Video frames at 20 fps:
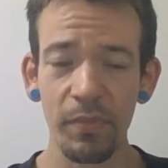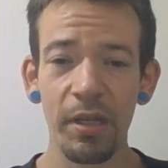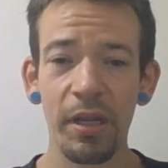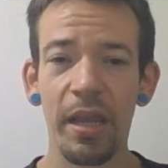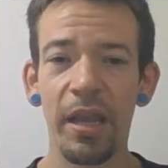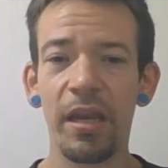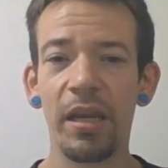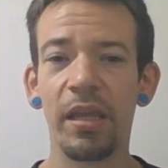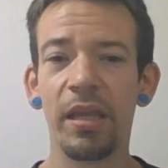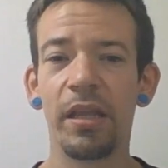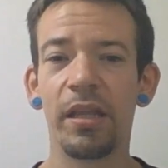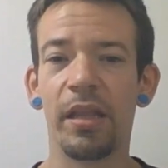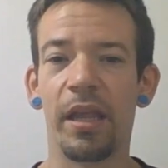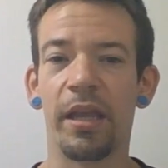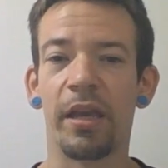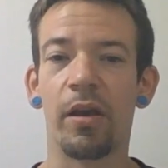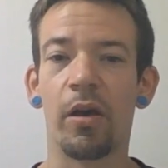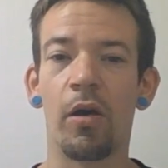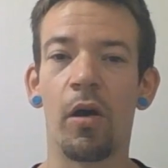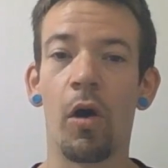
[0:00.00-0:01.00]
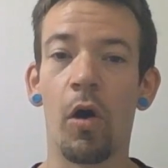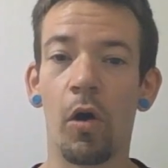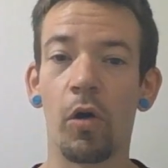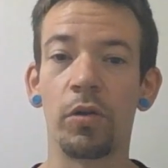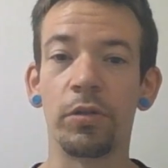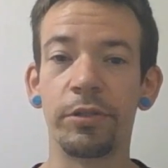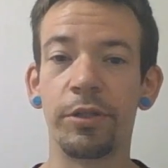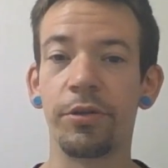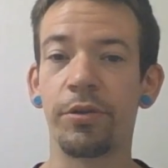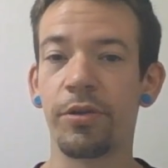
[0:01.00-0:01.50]
Any like
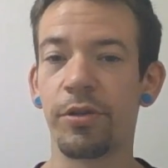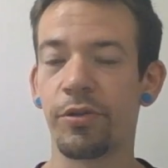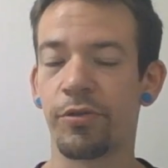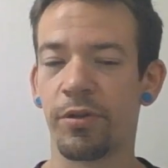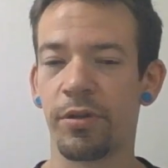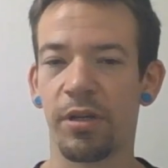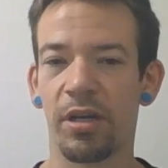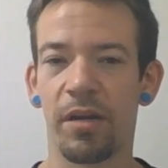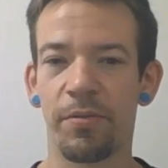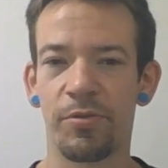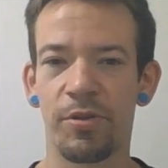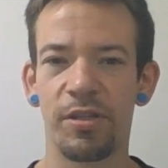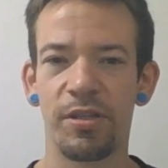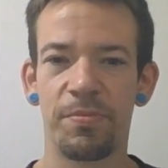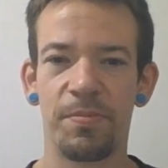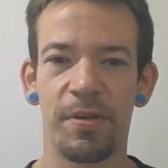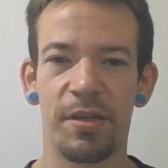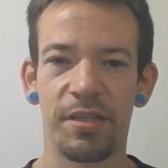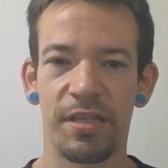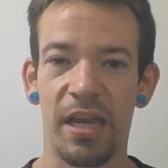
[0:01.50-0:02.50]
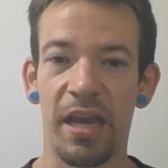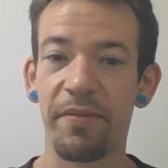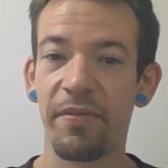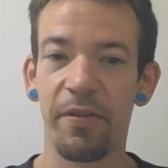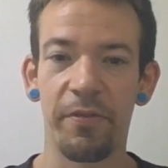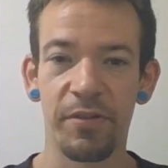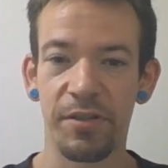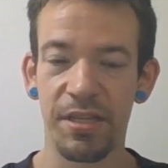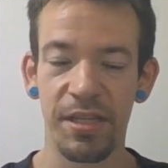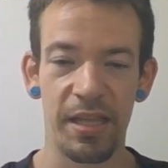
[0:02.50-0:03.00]
all you can drink options? Because I've
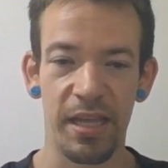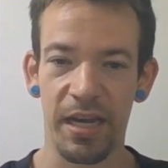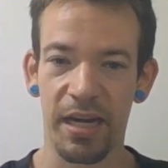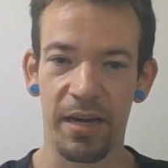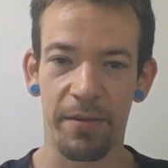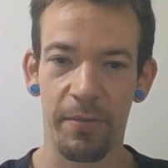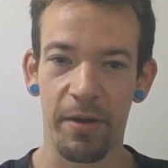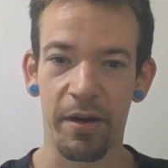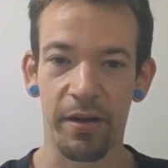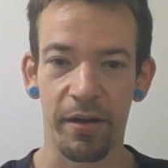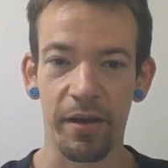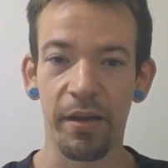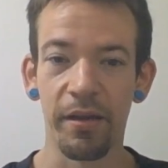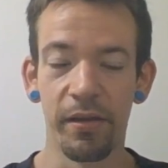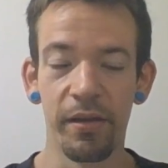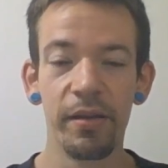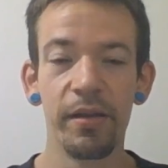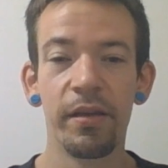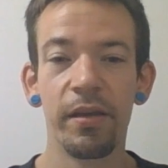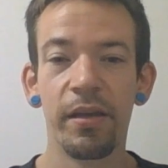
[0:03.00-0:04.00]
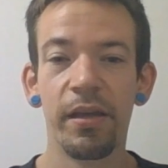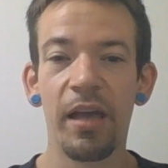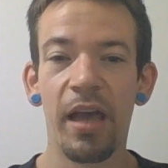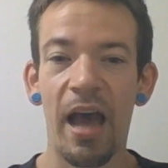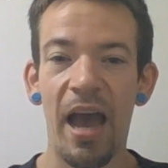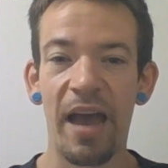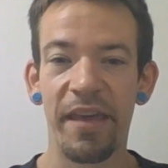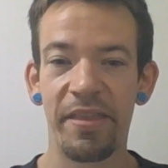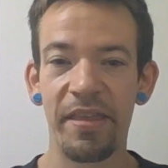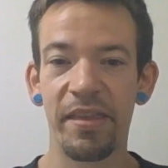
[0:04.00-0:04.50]
never seen that in America.
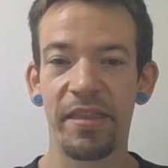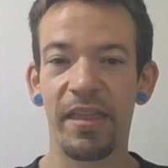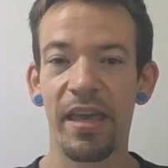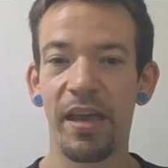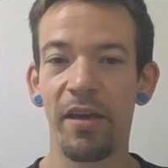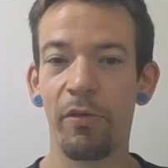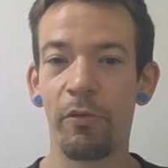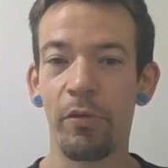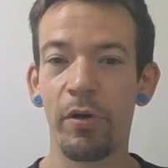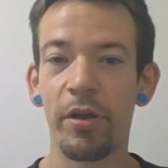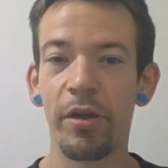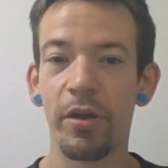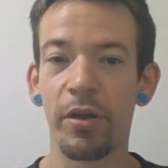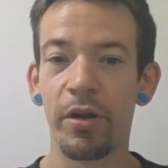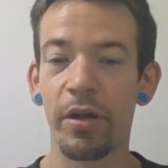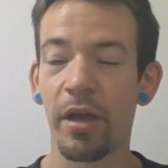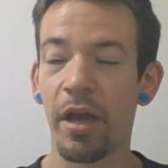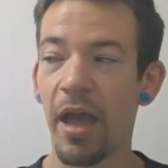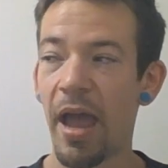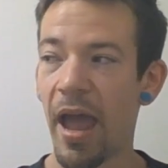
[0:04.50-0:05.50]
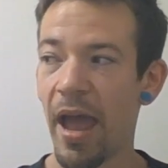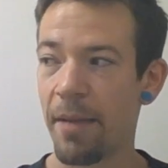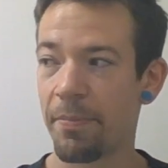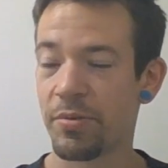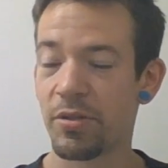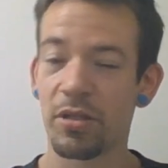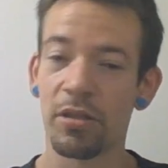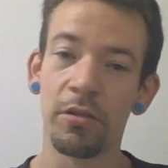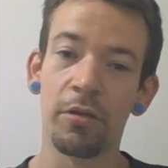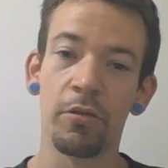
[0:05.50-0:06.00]
I think they would
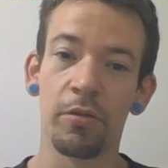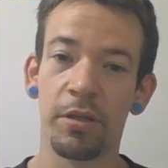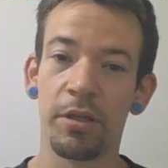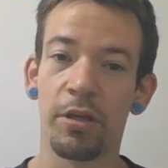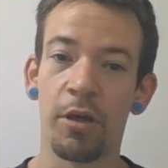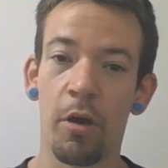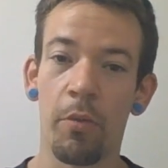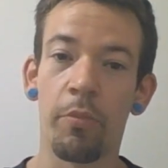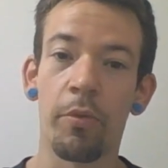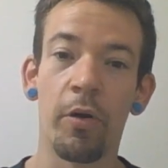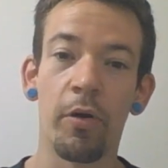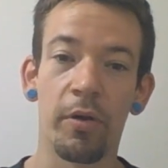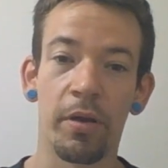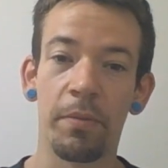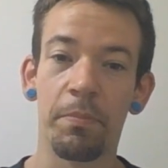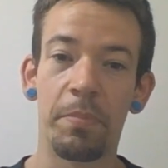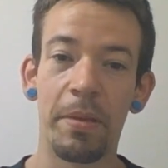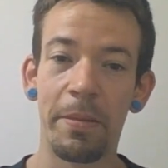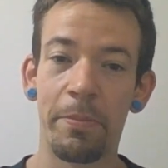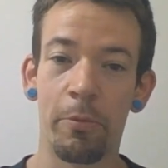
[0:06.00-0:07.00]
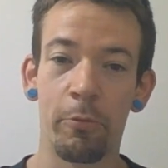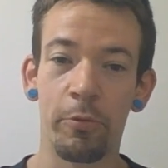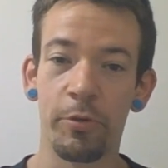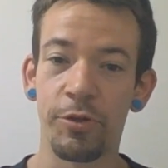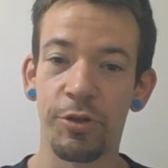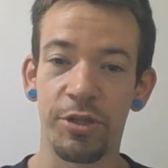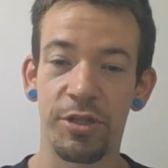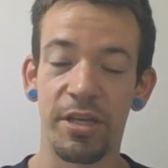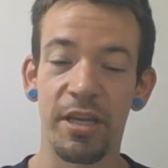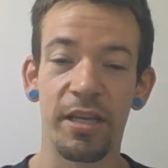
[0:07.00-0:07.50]
absolutely go broke and people would
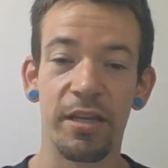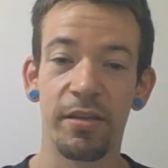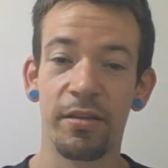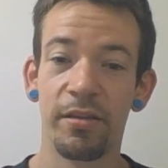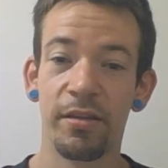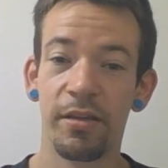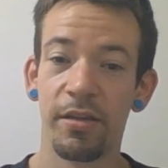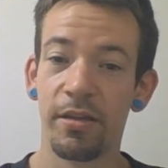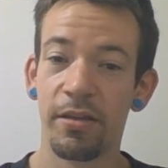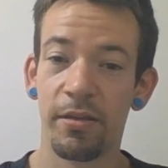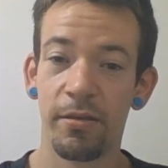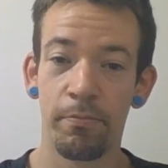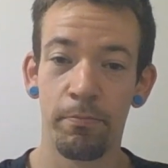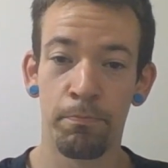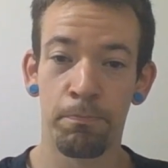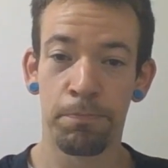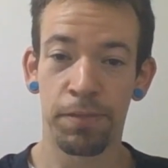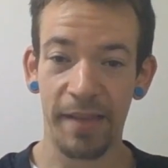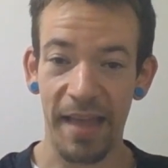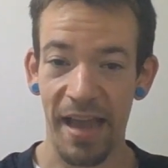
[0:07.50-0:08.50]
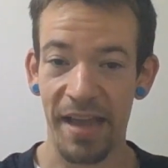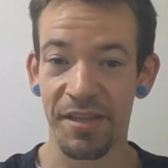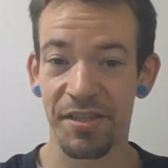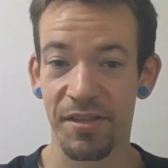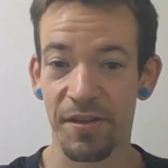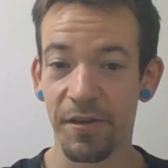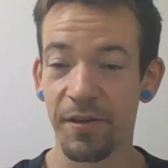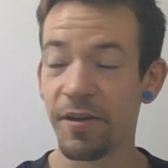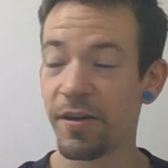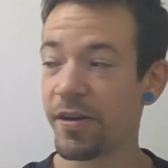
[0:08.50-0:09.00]
just get
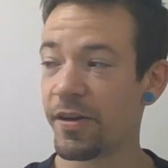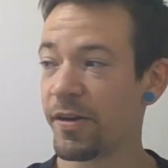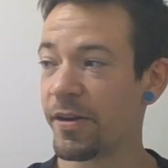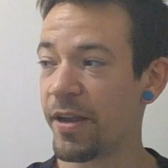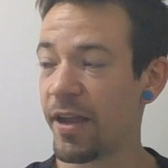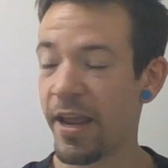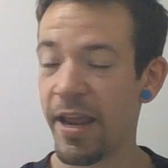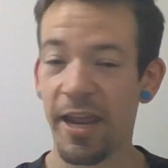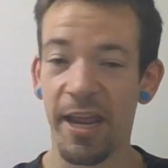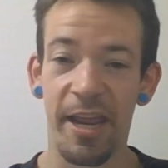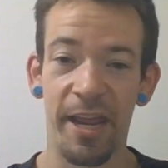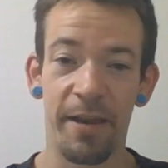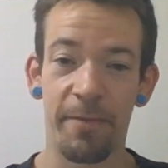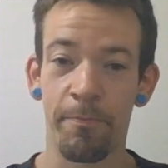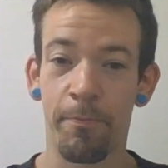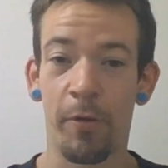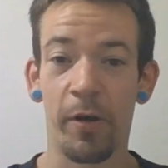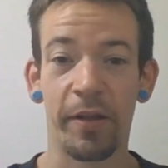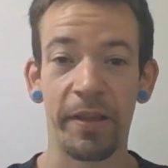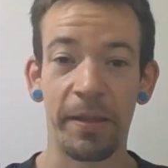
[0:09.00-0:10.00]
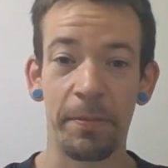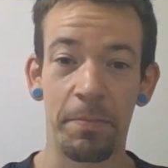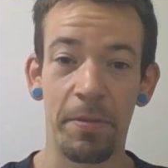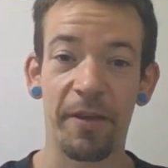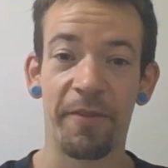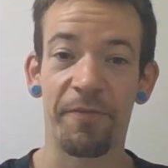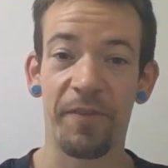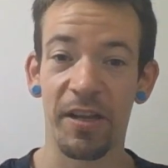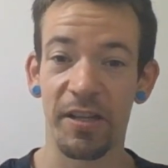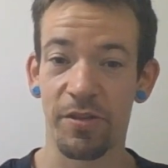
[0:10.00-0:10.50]
plastered and probably
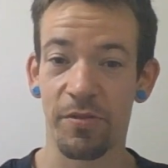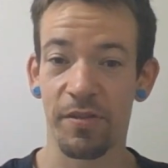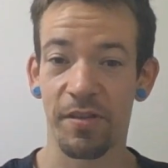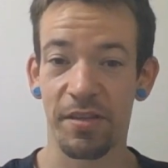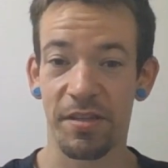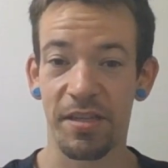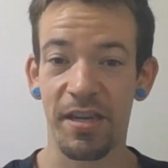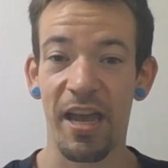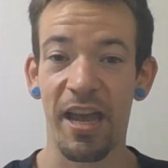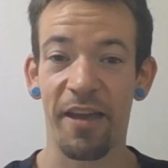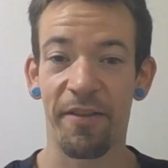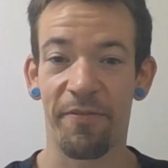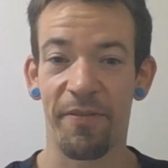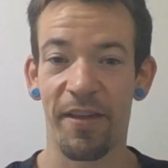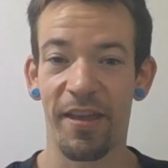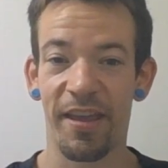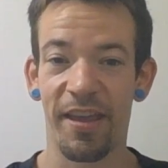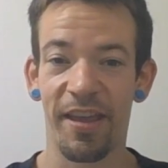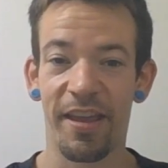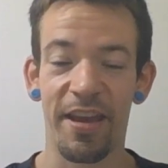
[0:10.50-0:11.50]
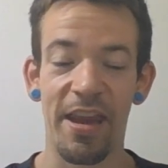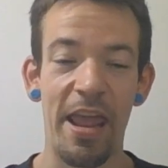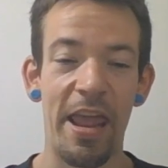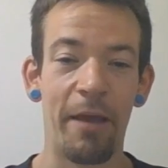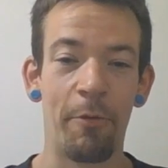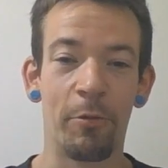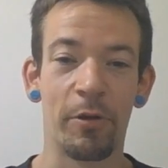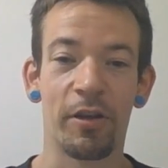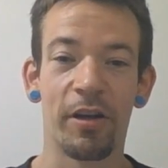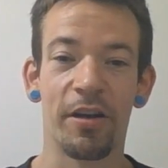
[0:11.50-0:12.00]
pick fights with the staff, and it
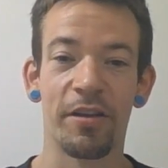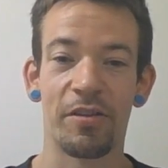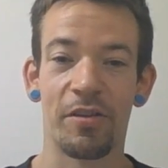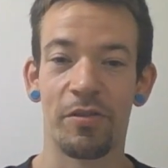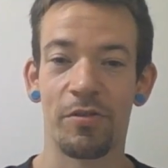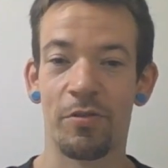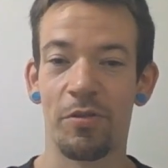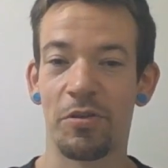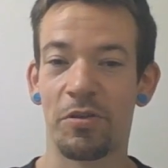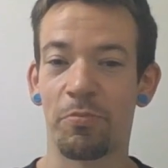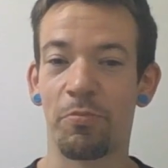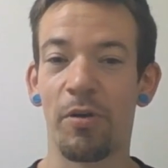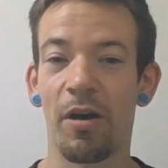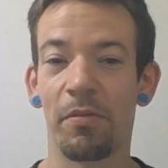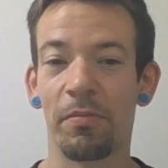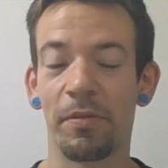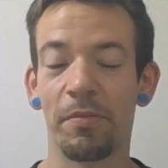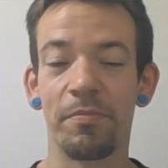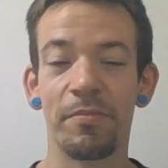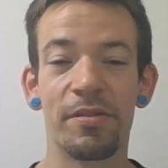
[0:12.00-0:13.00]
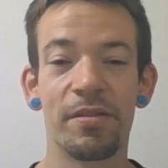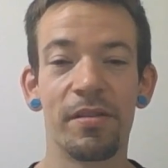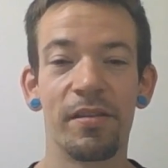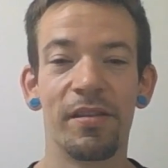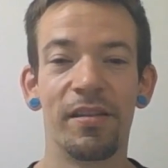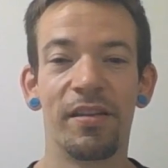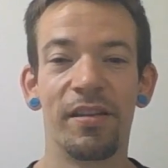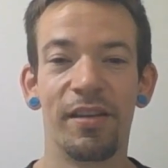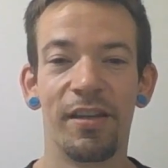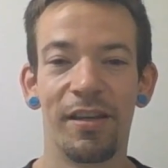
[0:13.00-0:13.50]
would cause all sorts of problems.
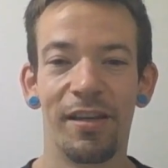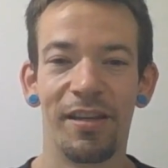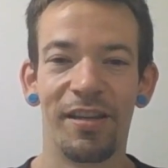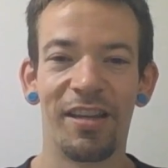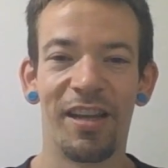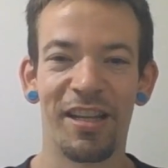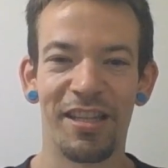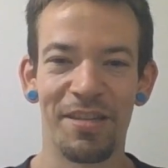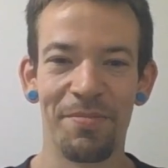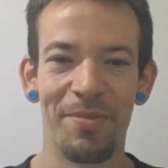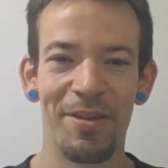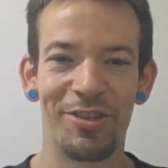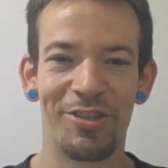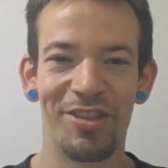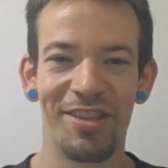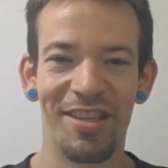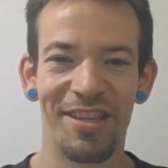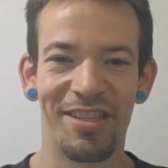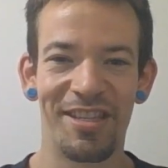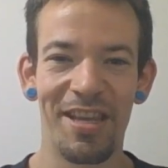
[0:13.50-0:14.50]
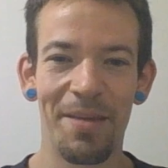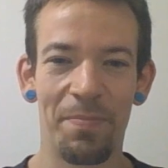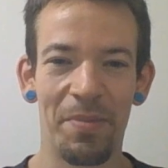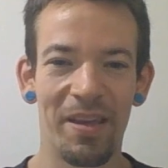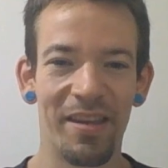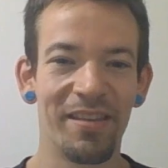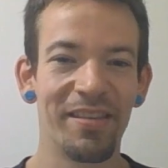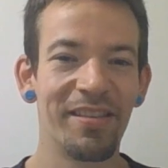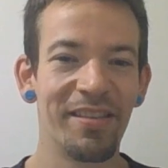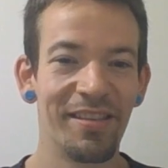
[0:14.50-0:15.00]
Not to mention the
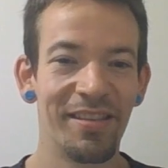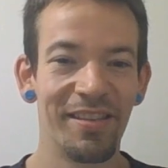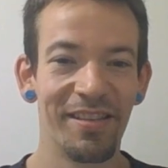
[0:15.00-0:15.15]
tipping.